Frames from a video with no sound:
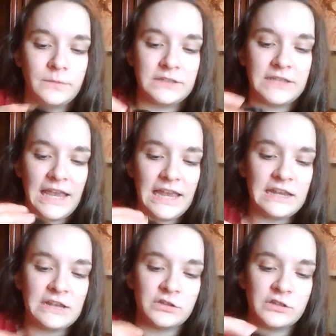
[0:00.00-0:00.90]
His
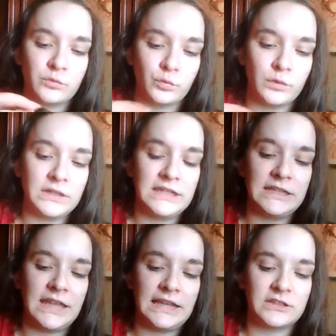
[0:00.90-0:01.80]
head is just
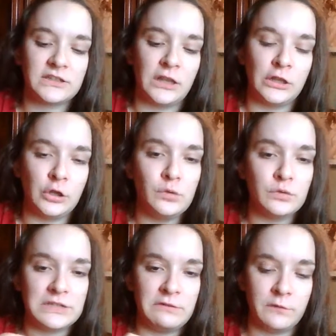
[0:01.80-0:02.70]
really like
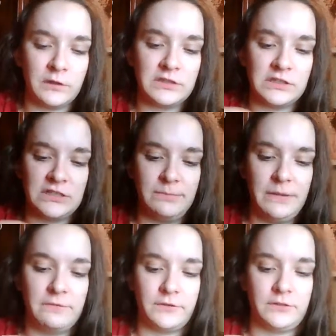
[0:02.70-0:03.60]
loose and wants to
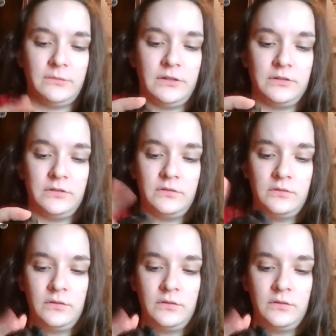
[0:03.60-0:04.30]
spin for some reason.